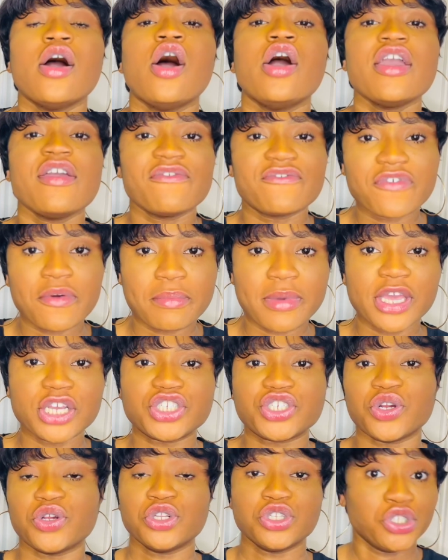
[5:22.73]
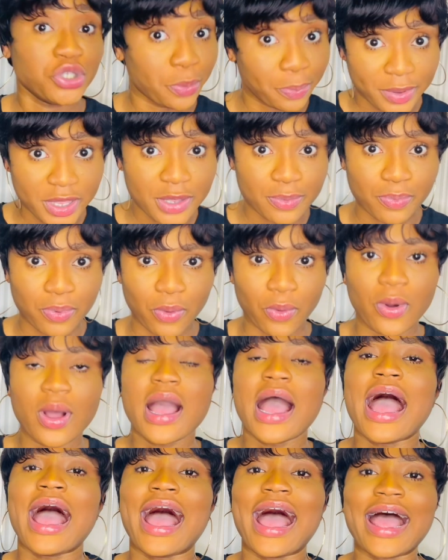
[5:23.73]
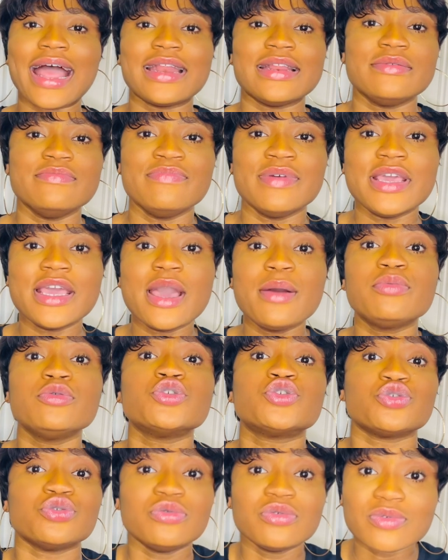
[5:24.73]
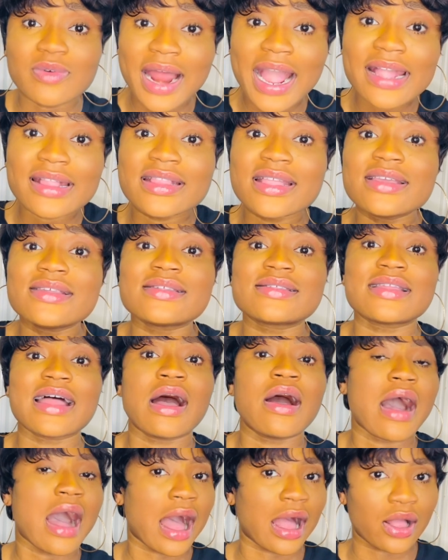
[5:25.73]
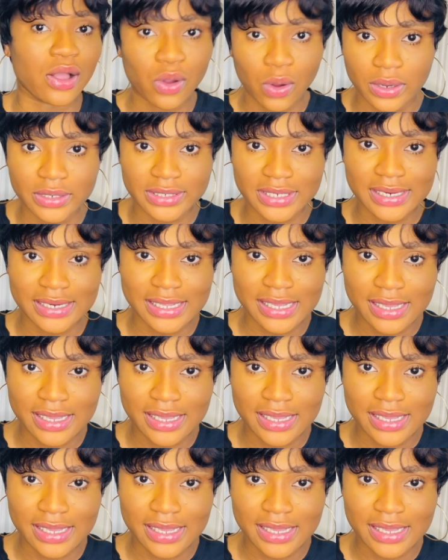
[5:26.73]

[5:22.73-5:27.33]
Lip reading: information to people and be able to write things down accordingly.